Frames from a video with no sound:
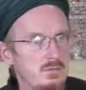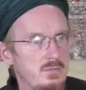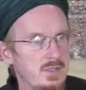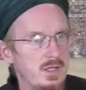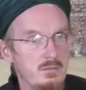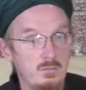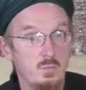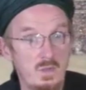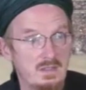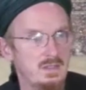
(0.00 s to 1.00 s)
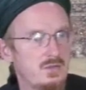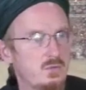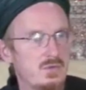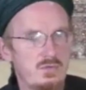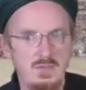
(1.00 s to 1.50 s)
become witless
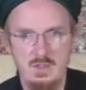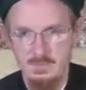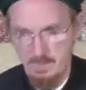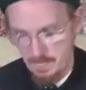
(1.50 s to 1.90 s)
with fear.